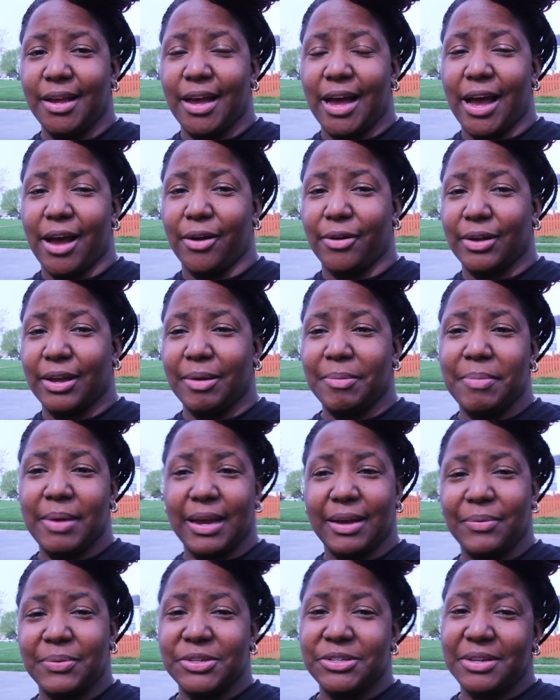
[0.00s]
I'll get
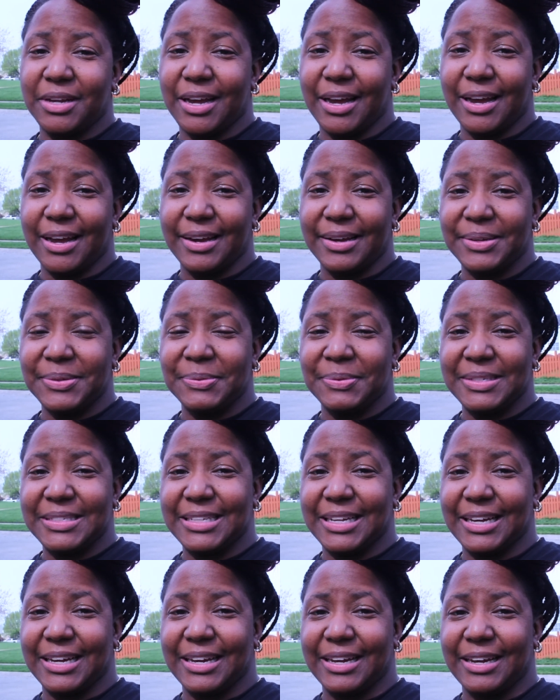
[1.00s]
back with you guys once
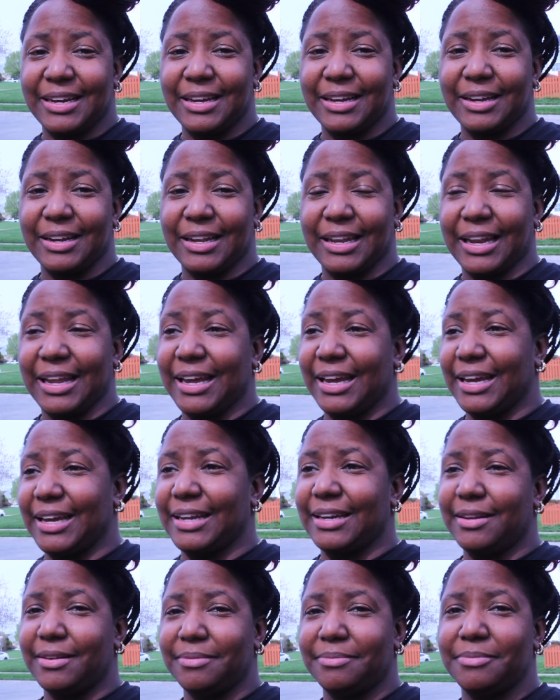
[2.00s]
I
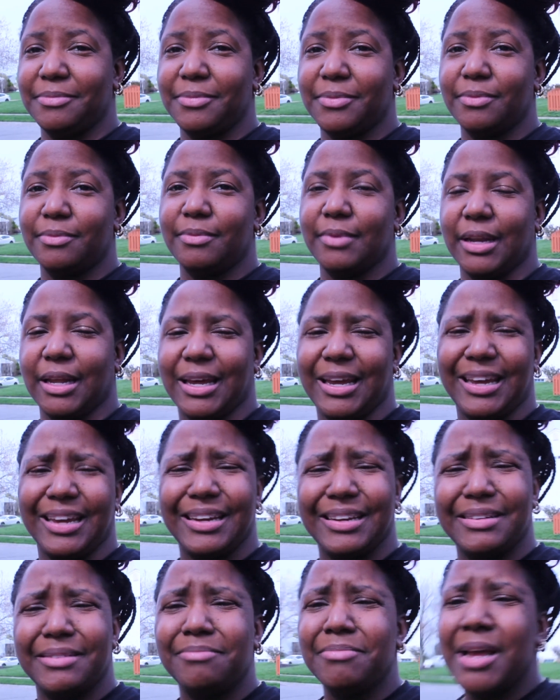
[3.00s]
land. I
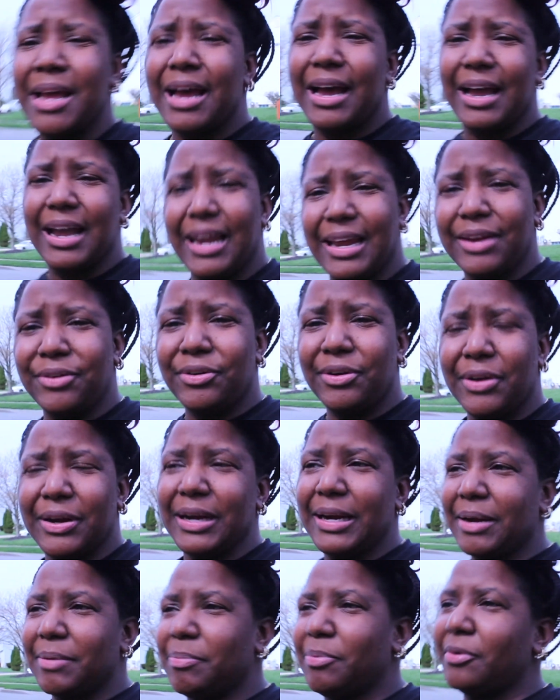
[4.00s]
ain't on the
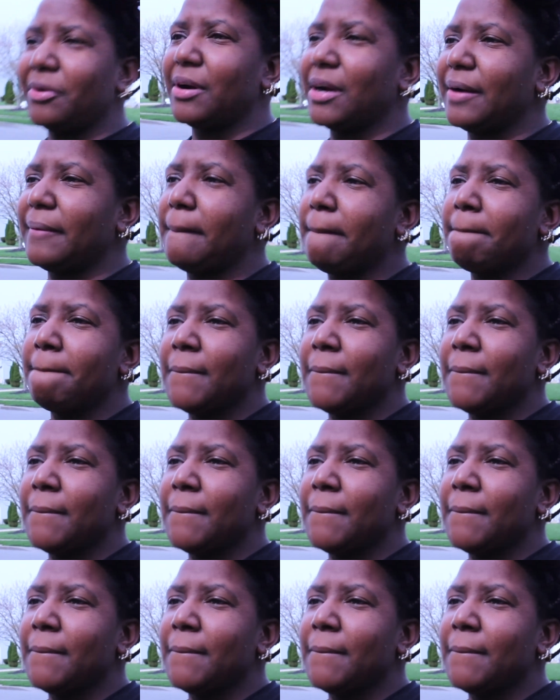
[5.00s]
airport.